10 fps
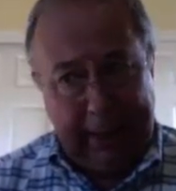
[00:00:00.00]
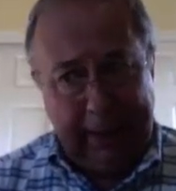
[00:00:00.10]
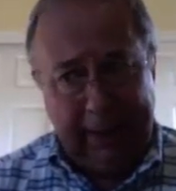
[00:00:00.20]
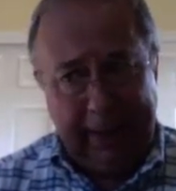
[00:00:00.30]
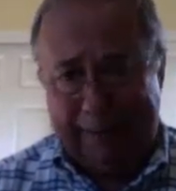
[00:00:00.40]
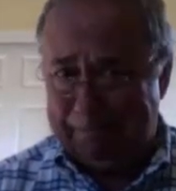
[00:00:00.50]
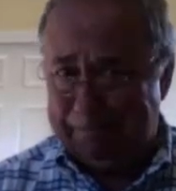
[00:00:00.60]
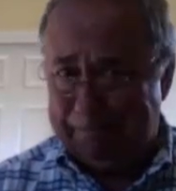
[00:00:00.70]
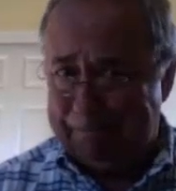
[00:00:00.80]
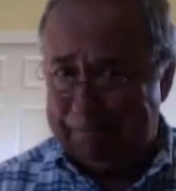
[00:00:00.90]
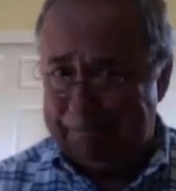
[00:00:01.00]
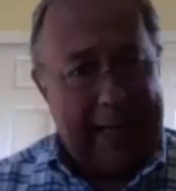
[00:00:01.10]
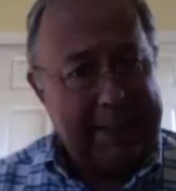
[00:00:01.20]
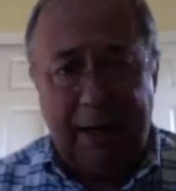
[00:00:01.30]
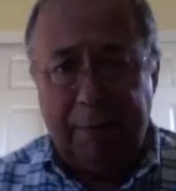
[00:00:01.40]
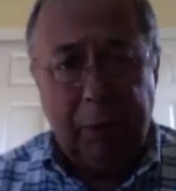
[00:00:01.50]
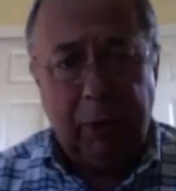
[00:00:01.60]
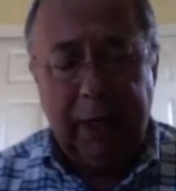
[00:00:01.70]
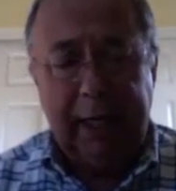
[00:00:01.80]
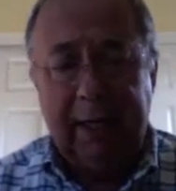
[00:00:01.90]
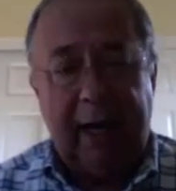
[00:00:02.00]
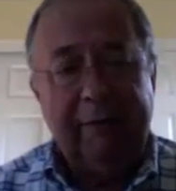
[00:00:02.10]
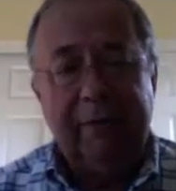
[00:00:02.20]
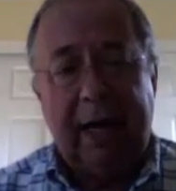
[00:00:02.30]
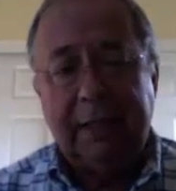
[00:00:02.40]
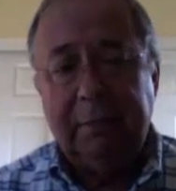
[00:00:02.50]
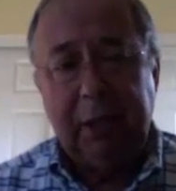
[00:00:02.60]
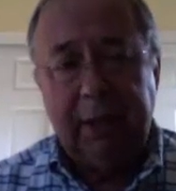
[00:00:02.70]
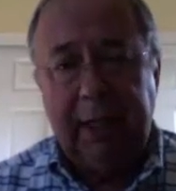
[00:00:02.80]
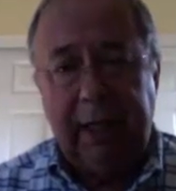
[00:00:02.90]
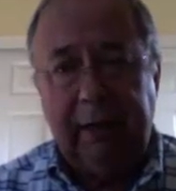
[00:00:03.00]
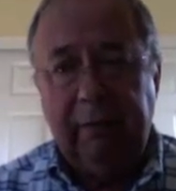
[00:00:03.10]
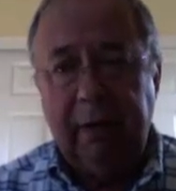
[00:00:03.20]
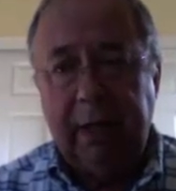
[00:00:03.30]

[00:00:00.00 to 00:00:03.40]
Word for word: that at some point I've got to believe